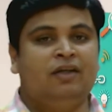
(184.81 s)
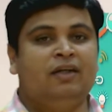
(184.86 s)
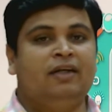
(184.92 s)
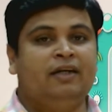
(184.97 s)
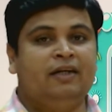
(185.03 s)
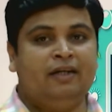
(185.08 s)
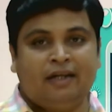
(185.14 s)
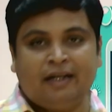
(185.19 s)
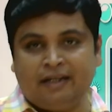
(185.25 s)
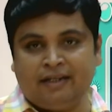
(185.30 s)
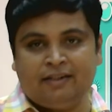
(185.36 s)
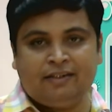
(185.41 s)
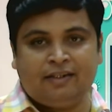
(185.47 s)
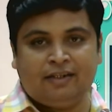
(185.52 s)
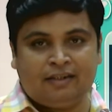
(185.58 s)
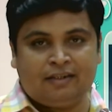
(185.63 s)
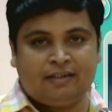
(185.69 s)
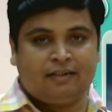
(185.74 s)

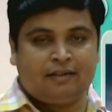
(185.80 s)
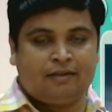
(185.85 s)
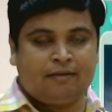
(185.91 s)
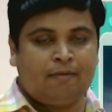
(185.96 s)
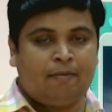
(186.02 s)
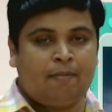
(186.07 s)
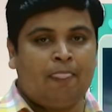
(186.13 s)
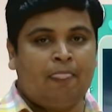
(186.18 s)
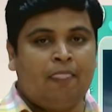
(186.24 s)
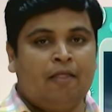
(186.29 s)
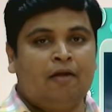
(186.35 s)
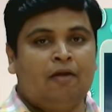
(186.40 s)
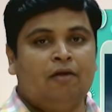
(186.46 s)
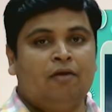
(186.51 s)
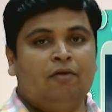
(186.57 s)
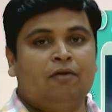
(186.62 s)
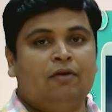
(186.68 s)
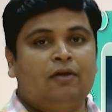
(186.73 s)
intelligence,
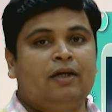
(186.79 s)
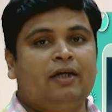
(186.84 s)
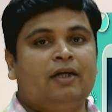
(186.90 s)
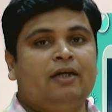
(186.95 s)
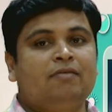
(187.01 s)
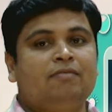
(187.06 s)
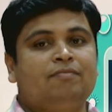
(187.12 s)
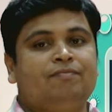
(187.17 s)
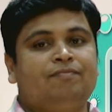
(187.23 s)
okay.